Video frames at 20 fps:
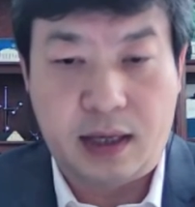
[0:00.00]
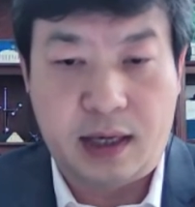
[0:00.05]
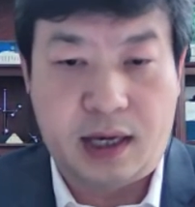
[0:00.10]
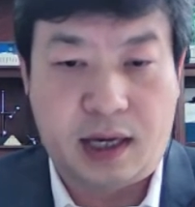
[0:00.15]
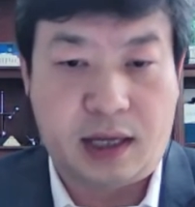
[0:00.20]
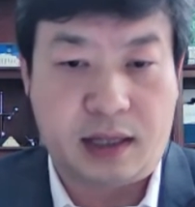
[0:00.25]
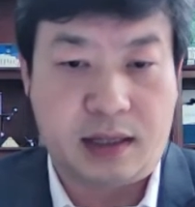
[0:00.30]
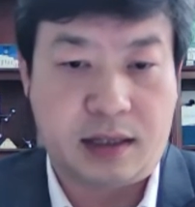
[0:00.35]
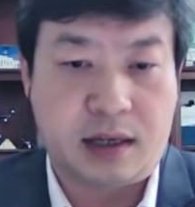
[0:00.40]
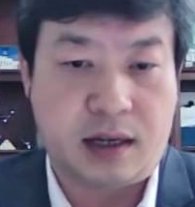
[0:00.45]

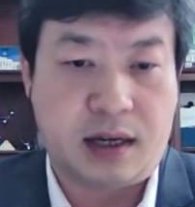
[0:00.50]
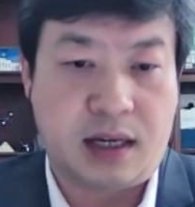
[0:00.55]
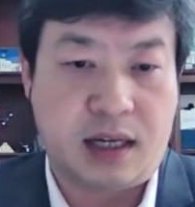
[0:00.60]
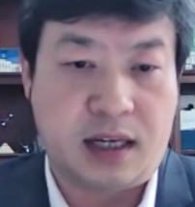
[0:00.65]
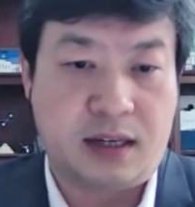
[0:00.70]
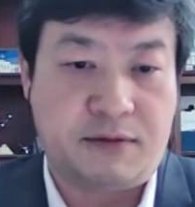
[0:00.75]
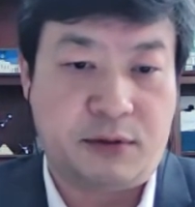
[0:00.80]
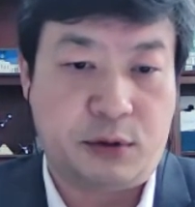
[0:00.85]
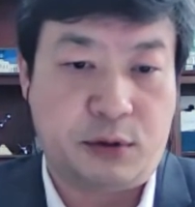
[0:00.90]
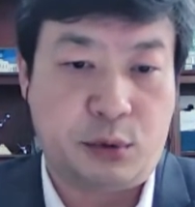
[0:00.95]
And
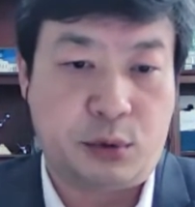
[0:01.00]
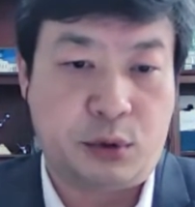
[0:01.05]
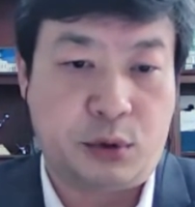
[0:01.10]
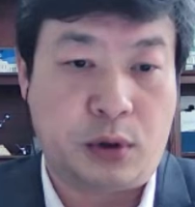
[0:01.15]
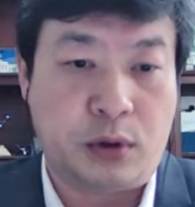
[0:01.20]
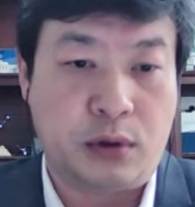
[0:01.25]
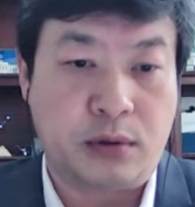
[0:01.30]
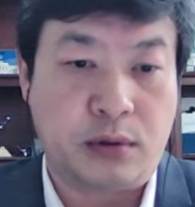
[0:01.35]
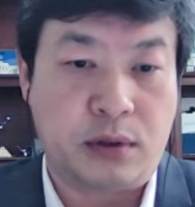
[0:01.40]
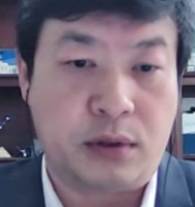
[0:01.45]
if you
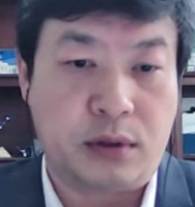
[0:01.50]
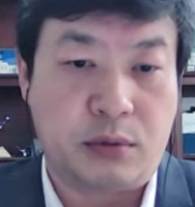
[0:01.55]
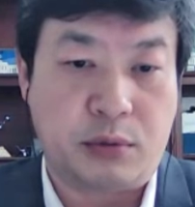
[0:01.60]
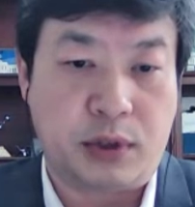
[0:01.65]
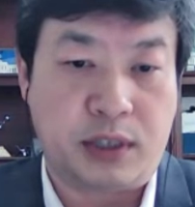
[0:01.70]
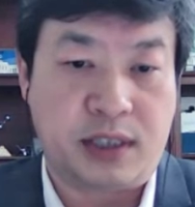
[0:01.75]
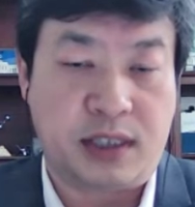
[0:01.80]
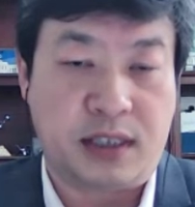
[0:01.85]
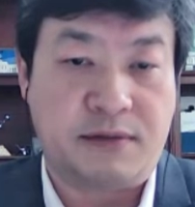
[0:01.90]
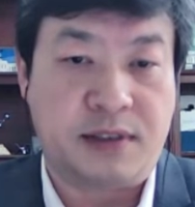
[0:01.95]
don't
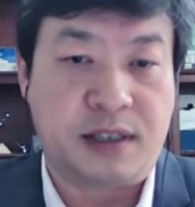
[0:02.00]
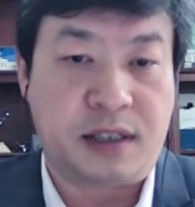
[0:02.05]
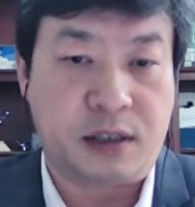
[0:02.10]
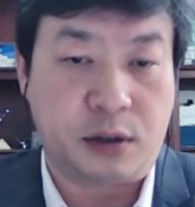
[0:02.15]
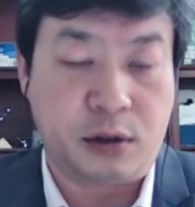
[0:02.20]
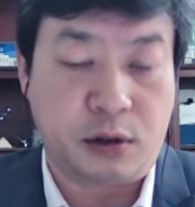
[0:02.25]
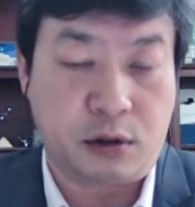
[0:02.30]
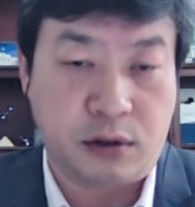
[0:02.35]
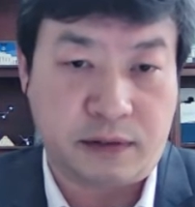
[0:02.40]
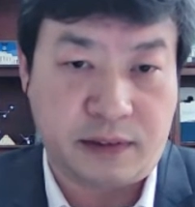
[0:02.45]
receive such
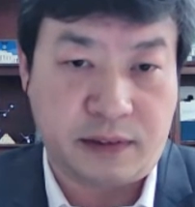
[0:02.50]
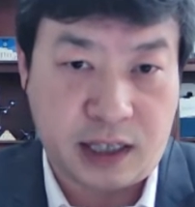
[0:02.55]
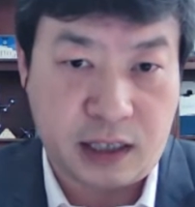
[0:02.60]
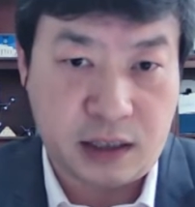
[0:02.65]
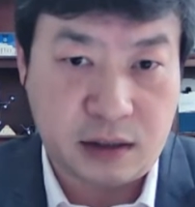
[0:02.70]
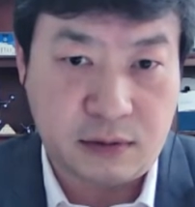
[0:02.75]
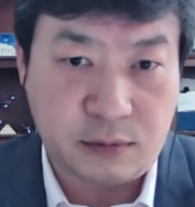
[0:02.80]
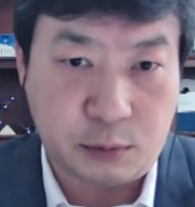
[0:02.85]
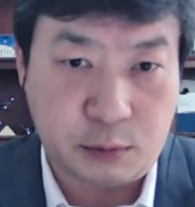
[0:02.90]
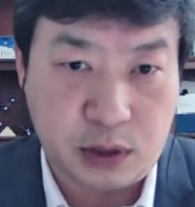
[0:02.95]
a
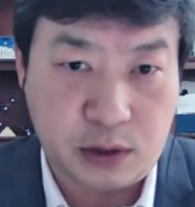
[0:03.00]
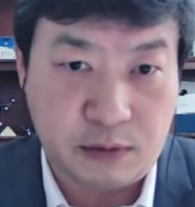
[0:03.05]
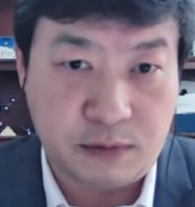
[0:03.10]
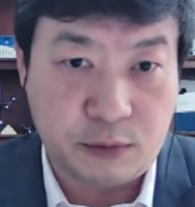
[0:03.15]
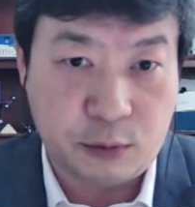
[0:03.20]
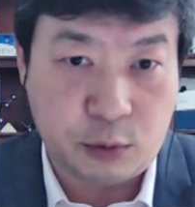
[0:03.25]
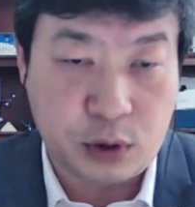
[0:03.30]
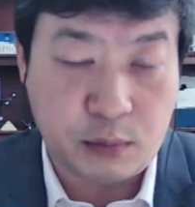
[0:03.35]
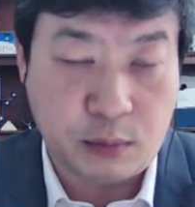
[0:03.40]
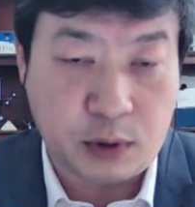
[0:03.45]
notification within
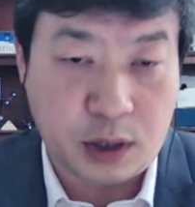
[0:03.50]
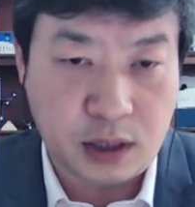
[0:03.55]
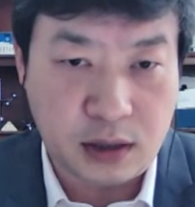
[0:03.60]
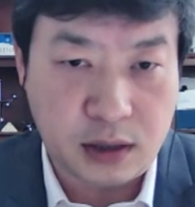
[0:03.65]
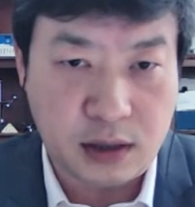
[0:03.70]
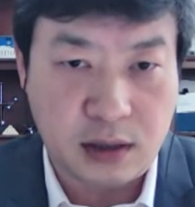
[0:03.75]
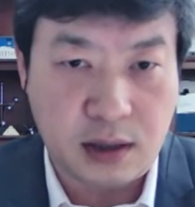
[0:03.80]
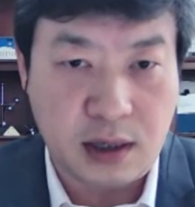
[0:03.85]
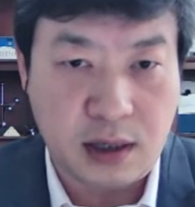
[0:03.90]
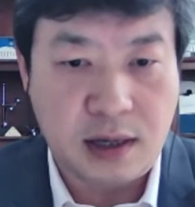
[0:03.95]
4
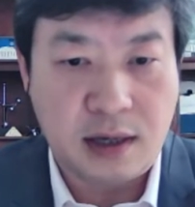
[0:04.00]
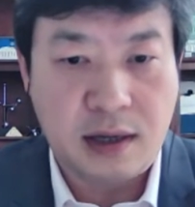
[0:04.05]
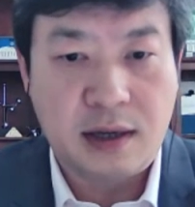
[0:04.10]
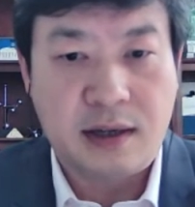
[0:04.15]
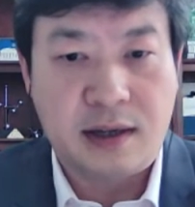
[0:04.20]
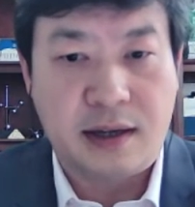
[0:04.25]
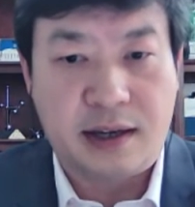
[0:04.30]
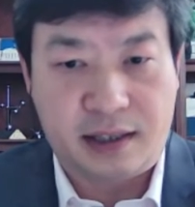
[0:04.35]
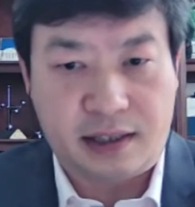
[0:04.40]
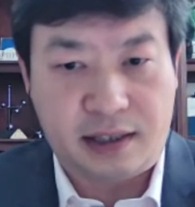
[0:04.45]
months,
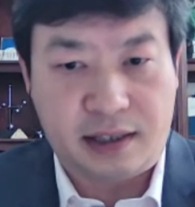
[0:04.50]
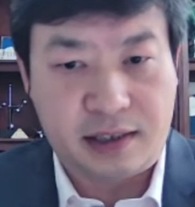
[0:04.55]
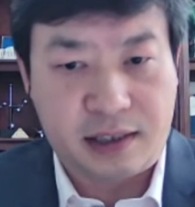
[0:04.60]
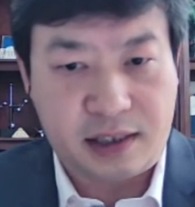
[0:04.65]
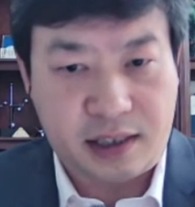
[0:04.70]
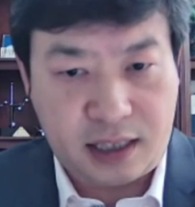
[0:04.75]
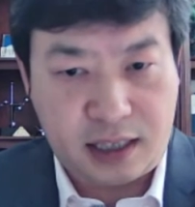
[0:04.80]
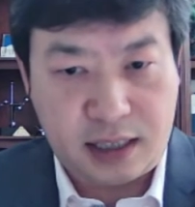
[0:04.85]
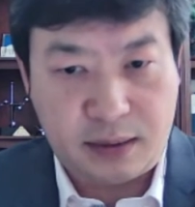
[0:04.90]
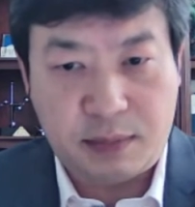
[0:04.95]
it is
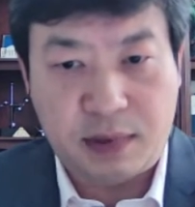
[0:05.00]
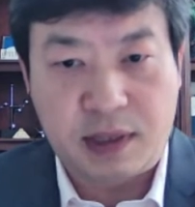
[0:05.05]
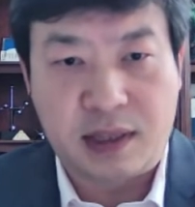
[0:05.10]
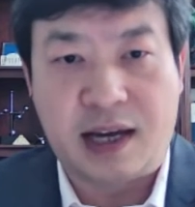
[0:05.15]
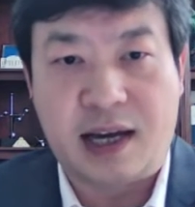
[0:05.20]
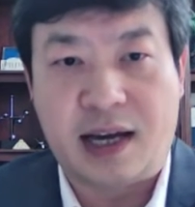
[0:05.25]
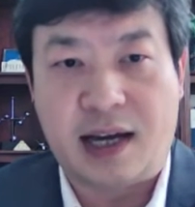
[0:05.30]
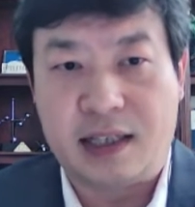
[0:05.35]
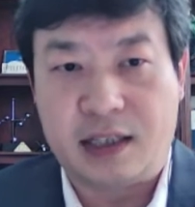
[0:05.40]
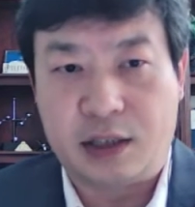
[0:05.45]
deemed
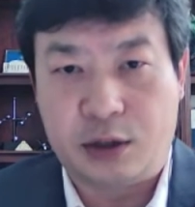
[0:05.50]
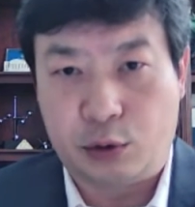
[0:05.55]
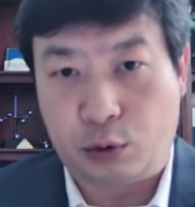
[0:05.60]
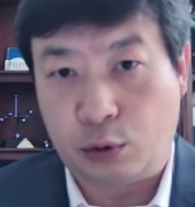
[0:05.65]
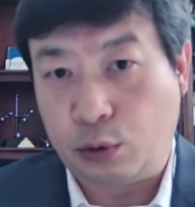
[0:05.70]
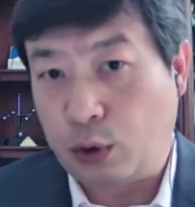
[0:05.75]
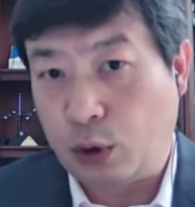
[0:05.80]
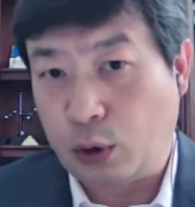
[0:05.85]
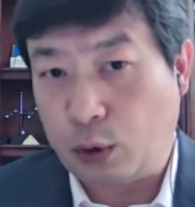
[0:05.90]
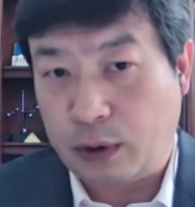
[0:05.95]
that you
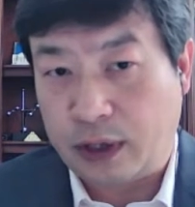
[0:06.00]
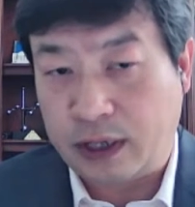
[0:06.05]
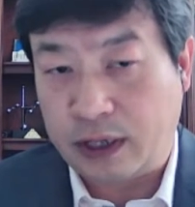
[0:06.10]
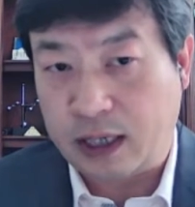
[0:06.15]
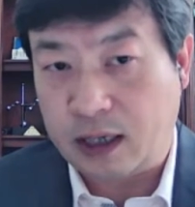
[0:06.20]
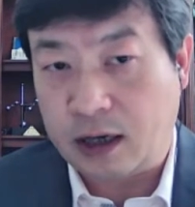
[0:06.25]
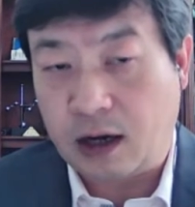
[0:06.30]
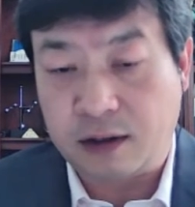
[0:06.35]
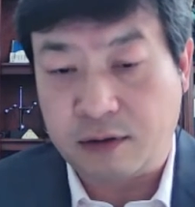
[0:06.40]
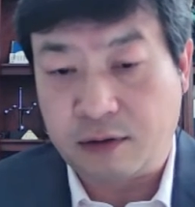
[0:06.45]
already
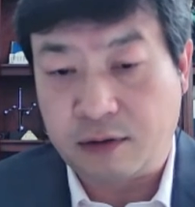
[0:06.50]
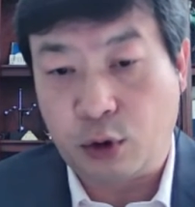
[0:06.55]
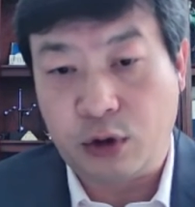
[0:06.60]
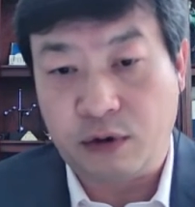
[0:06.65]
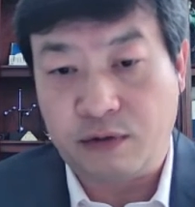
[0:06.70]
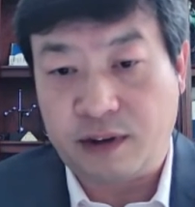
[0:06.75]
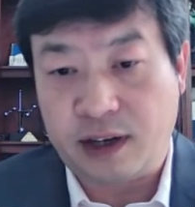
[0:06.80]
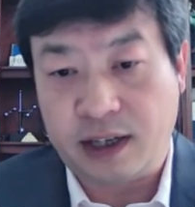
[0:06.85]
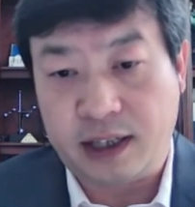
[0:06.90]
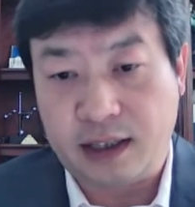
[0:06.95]
got a
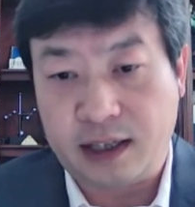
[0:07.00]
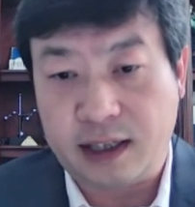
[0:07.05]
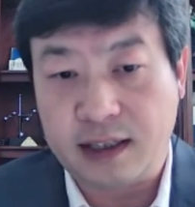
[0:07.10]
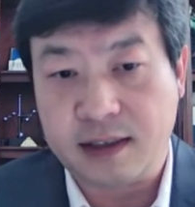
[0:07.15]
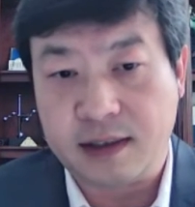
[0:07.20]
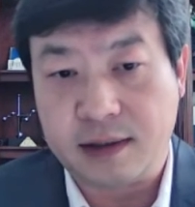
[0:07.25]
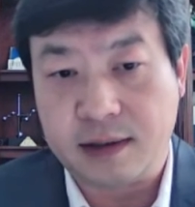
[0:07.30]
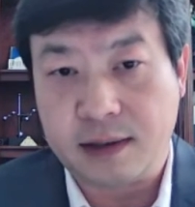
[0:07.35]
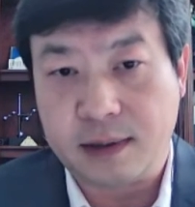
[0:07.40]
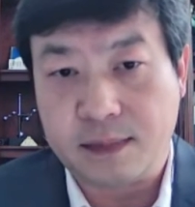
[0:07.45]
foreign fighting
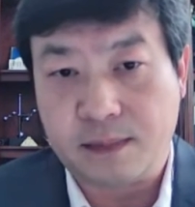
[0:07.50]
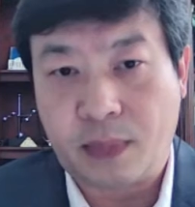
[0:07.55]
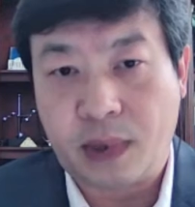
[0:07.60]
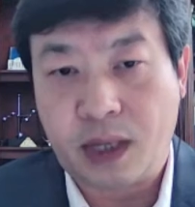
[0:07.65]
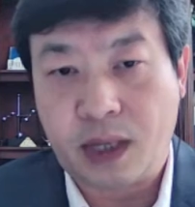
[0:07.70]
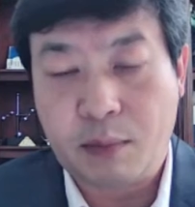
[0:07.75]
license.